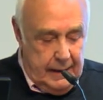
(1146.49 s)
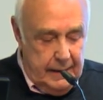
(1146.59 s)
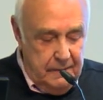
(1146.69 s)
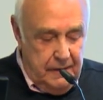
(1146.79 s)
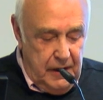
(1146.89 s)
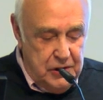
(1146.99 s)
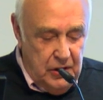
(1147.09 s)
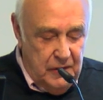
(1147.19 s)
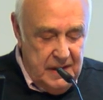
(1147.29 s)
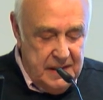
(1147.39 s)
converge
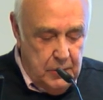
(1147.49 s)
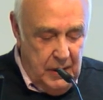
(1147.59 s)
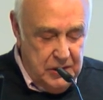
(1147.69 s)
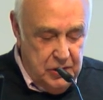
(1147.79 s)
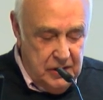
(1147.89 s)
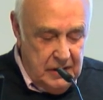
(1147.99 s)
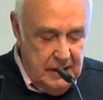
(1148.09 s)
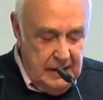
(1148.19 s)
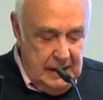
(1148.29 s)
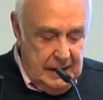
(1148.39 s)
on this question
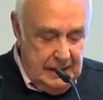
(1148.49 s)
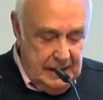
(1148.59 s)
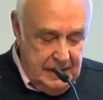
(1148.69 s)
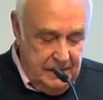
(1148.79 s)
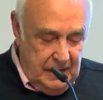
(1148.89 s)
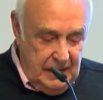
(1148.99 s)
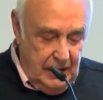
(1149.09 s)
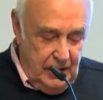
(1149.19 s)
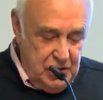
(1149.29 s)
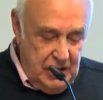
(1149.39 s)
that have
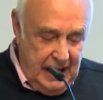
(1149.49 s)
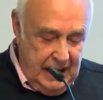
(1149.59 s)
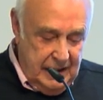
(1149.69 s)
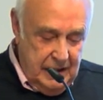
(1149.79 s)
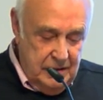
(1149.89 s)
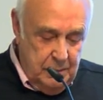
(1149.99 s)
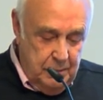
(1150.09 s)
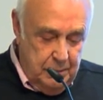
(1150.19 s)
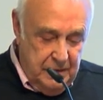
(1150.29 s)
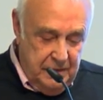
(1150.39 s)
largely echoed
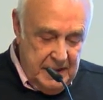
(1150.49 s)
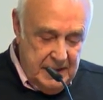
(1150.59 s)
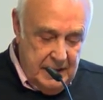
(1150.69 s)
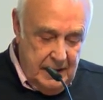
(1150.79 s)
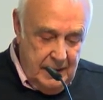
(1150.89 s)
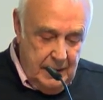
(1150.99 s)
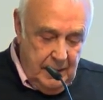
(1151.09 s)
Professor